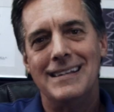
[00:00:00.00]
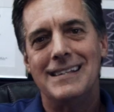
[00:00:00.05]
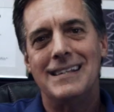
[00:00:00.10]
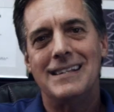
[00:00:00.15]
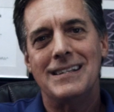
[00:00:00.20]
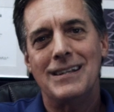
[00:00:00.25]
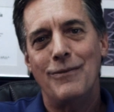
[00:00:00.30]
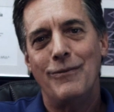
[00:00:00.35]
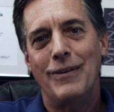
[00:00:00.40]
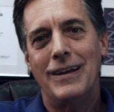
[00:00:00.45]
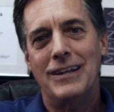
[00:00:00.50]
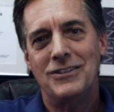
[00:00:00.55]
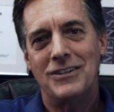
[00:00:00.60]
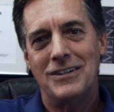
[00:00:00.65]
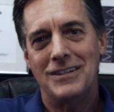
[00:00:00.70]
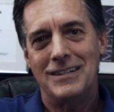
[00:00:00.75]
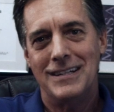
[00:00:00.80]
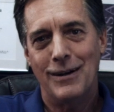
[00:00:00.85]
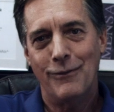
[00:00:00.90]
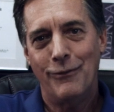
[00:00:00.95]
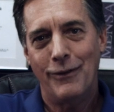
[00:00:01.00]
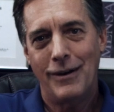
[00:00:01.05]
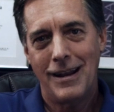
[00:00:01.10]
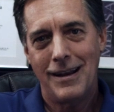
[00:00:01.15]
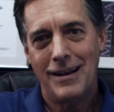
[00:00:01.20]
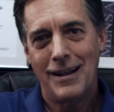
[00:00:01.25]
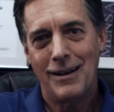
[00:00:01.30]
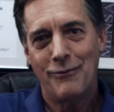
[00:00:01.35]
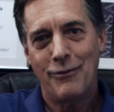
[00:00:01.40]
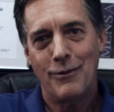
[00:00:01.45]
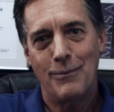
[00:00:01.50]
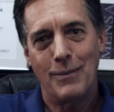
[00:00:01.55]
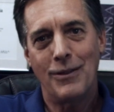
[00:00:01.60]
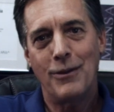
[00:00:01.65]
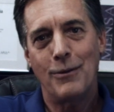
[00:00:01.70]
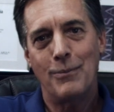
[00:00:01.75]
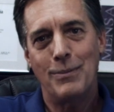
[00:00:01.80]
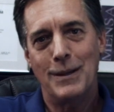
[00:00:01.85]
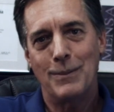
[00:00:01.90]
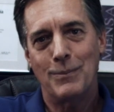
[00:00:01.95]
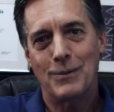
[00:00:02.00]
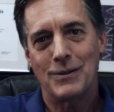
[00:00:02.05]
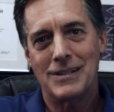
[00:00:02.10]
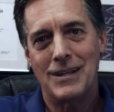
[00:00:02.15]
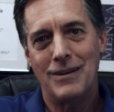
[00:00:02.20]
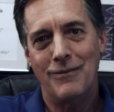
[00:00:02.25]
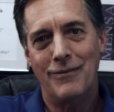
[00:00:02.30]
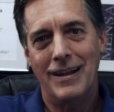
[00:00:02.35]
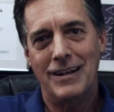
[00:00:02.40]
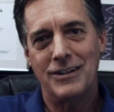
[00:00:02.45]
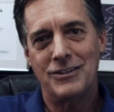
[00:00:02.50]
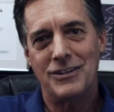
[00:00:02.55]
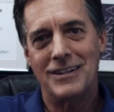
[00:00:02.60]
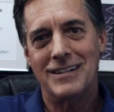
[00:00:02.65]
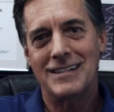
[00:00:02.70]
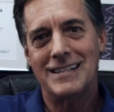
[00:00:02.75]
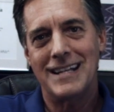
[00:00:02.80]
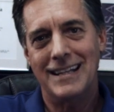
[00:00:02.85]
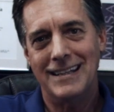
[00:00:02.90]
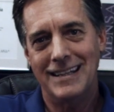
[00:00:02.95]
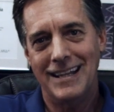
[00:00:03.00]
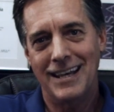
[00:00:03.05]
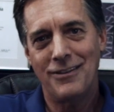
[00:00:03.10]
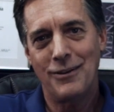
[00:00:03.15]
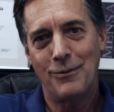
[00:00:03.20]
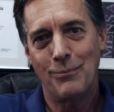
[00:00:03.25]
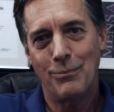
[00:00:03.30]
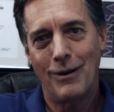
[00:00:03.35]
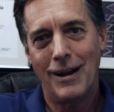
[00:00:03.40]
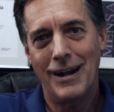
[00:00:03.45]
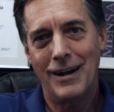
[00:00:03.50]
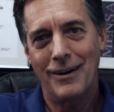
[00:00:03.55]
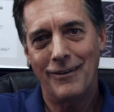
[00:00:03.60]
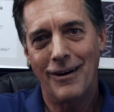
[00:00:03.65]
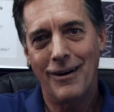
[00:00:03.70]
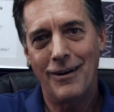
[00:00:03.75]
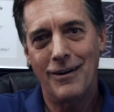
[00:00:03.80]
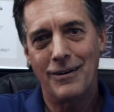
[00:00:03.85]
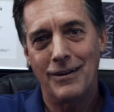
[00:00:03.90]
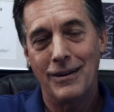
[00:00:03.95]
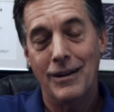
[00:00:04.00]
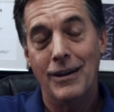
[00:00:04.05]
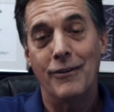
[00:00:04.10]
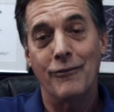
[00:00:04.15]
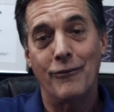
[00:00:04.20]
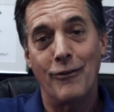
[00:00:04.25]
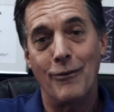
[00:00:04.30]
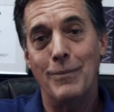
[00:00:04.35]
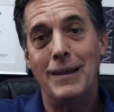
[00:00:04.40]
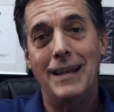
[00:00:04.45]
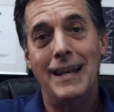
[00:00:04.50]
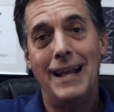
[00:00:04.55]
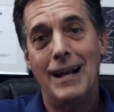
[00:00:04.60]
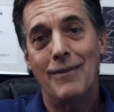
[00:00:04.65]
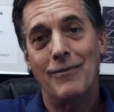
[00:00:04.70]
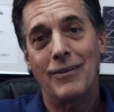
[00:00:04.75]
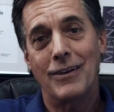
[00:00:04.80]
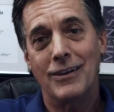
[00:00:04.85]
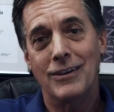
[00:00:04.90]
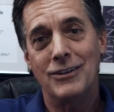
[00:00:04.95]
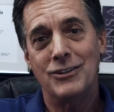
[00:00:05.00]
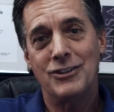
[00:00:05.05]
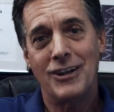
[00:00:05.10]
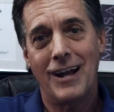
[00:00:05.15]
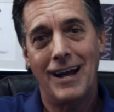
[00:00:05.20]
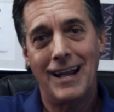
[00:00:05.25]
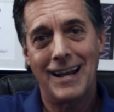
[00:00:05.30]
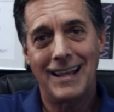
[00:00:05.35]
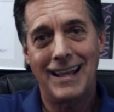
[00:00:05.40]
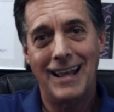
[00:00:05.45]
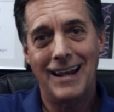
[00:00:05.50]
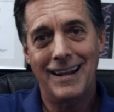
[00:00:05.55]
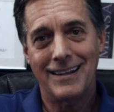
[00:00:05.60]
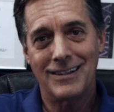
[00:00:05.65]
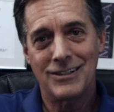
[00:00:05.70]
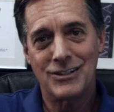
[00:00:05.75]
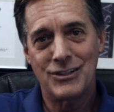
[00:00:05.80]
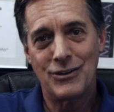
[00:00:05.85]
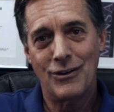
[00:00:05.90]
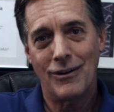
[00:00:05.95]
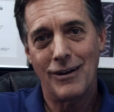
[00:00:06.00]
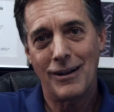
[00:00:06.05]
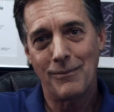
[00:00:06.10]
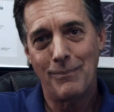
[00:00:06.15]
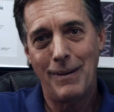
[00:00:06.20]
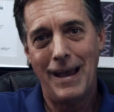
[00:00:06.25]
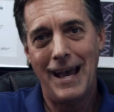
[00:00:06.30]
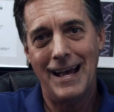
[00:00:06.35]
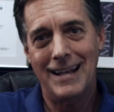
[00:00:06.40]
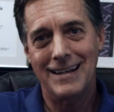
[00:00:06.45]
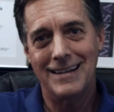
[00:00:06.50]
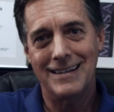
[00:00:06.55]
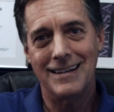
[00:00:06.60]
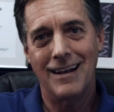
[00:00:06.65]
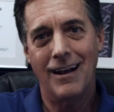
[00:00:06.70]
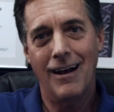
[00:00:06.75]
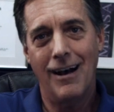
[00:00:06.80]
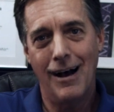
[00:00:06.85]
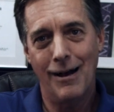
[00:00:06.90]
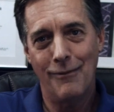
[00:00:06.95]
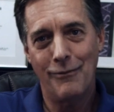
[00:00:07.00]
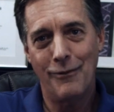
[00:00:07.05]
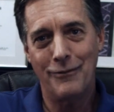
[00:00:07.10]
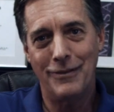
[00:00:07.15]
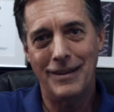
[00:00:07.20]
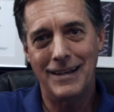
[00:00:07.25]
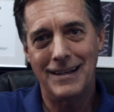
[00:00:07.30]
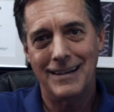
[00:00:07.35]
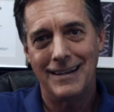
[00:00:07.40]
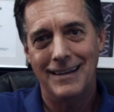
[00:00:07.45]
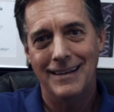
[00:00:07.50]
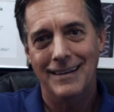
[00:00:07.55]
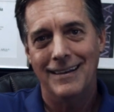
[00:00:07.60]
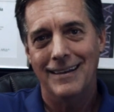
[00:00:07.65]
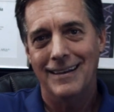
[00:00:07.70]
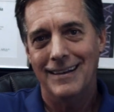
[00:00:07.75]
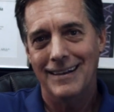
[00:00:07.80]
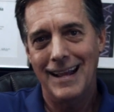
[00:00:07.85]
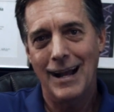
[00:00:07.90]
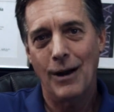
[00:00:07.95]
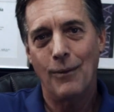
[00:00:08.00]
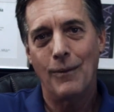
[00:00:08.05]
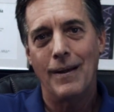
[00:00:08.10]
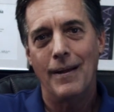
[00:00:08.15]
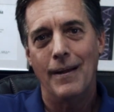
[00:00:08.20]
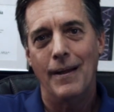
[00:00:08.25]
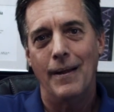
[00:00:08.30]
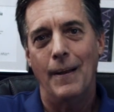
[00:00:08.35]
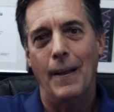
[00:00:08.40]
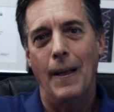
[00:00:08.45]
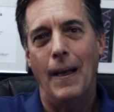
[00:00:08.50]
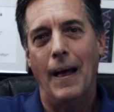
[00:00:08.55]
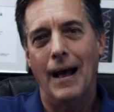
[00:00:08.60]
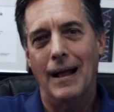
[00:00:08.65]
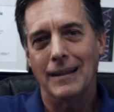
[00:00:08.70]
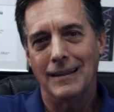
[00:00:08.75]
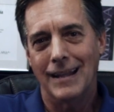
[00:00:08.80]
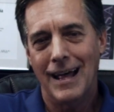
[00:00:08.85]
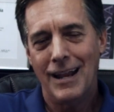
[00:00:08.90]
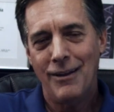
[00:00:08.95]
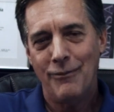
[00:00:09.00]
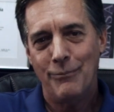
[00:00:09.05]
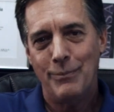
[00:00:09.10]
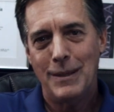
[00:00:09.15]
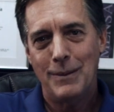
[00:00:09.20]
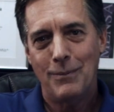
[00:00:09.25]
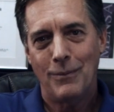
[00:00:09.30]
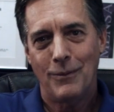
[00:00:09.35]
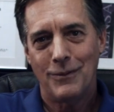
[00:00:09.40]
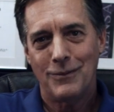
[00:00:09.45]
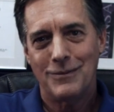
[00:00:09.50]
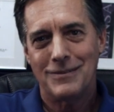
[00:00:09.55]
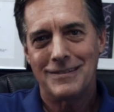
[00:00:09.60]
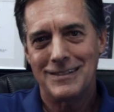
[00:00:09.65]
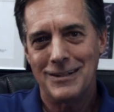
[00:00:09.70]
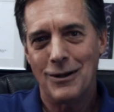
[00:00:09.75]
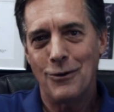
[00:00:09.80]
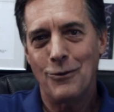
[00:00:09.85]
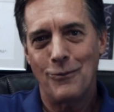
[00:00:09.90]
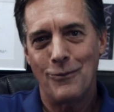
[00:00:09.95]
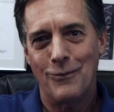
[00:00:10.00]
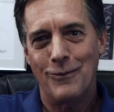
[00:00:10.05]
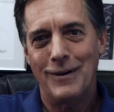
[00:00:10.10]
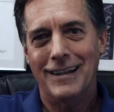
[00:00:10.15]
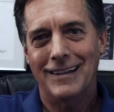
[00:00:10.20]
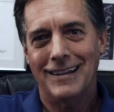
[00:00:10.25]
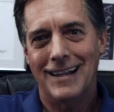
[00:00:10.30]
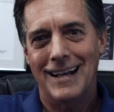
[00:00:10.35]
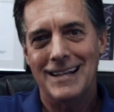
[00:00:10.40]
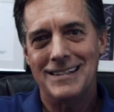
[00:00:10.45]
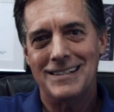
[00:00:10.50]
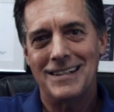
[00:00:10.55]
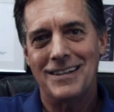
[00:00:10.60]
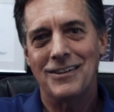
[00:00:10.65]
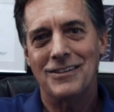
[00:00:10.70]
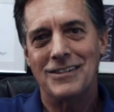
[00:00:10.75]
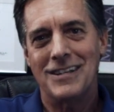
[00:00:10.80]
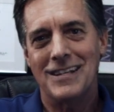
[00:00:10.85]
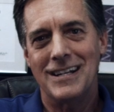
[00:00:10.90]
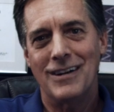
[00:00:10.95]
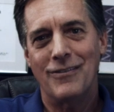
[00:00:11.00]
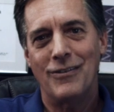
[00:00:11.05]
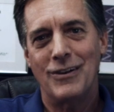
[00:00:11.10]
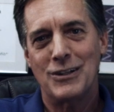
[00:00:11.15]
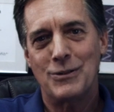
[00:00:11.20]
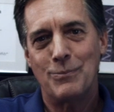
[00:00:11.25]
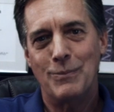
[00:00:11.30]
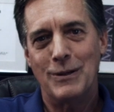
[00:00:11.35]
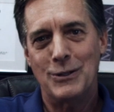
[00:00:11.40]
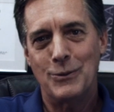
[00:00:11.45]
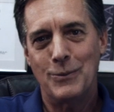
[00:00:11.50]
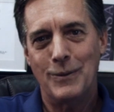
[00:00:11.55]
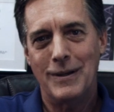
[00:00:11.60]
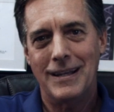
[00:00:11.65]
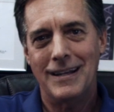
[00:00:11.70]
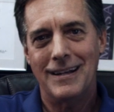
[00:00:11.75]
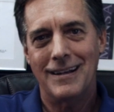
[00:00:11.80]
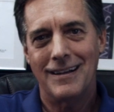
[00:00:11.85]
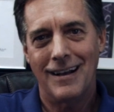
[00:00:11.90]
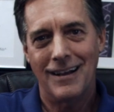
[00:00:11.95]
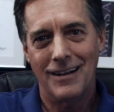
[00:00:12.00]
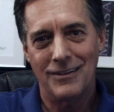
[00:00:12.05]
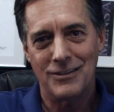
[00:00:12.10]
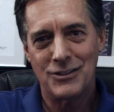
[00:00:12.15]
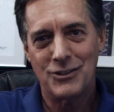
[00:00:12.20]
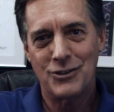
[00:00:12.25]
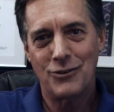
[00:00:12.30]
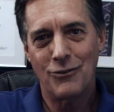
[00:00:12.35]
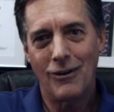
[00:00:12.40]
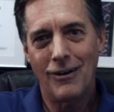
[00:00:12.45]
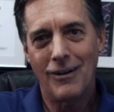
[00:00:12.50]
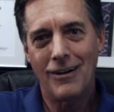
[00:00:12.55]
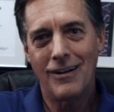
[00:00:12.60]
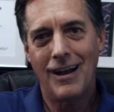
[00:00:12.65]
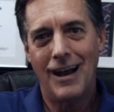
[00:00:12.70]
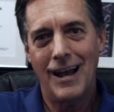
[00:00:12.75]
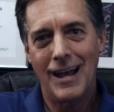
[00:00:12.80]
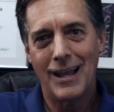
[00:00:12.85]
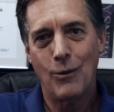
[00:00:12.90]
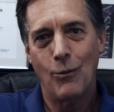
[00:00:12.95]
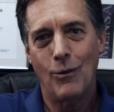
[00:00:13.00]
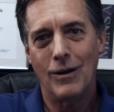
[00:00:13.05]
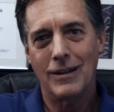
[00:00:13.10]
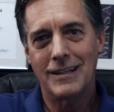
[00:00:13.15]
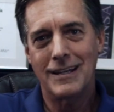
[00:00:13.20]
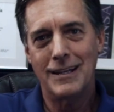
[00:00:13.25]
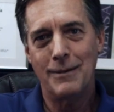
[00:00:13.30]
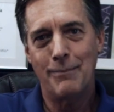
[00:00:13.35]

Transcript: this invention different enough from other people's inventions and the other prior art for me to have a good shot at getting a strong patent off of it? Now, a lot of people don't realize that there's a difference between a strong, high-quality